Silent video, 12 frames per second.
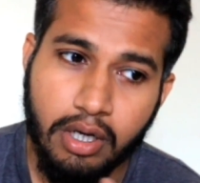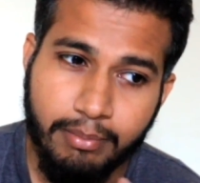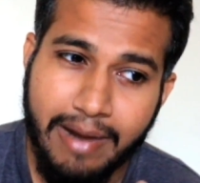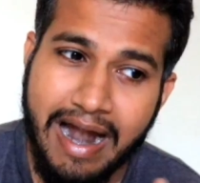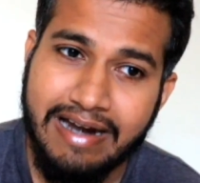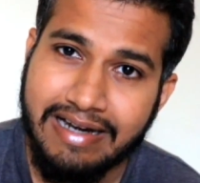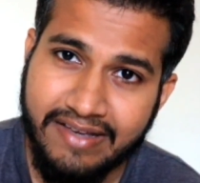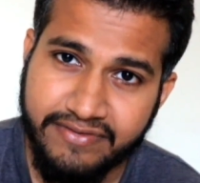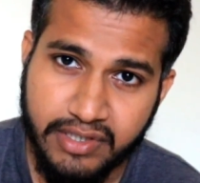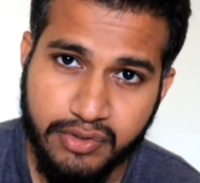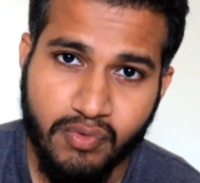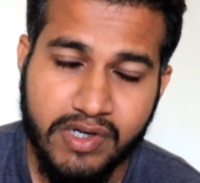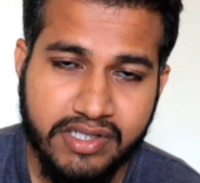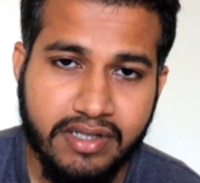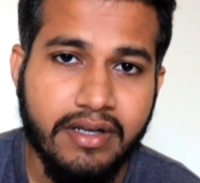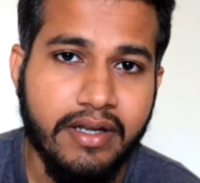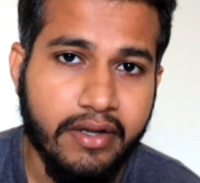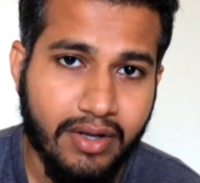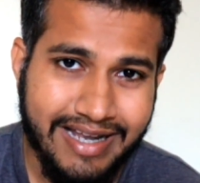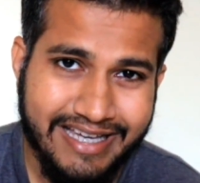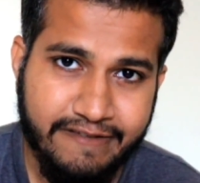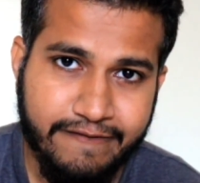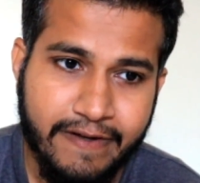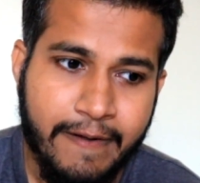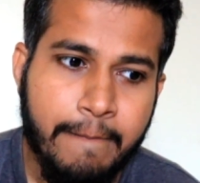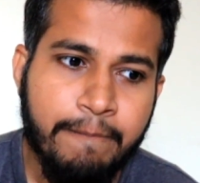or bad life situation in your life,